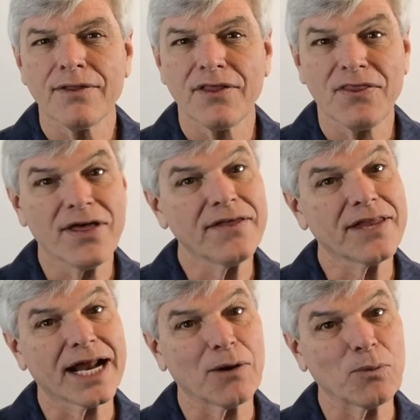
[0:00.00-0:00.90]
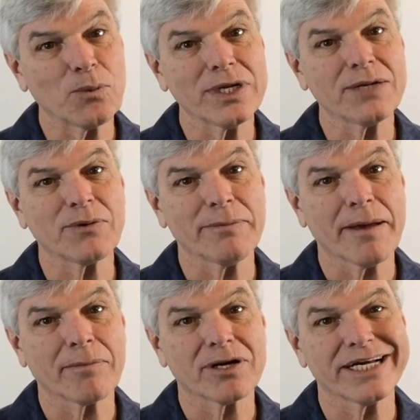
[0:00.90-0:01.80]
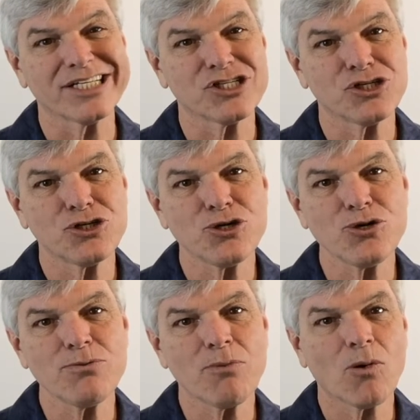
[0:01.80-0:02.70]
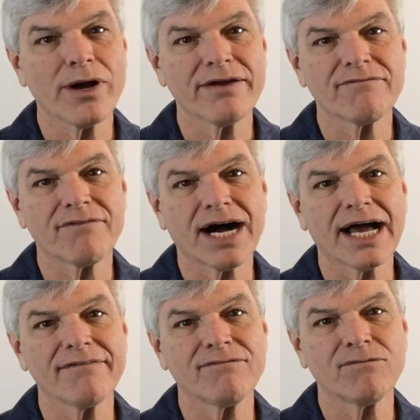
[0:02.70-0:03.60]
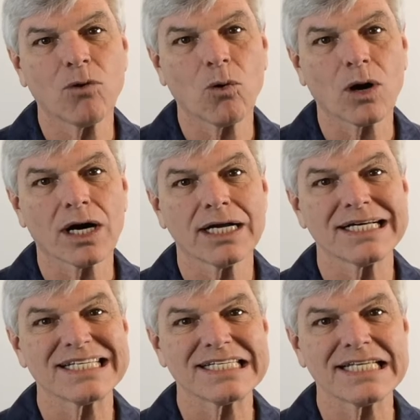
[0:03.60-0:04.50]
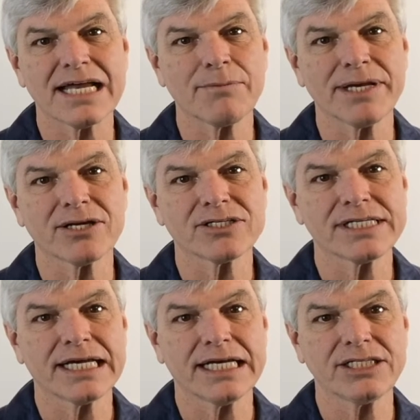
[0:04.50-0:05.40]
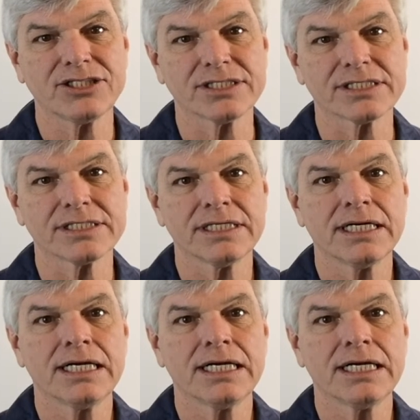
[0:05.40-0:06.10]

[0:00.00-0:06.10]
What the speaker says: the thing that I really remember is 2.54 centimeters to inches.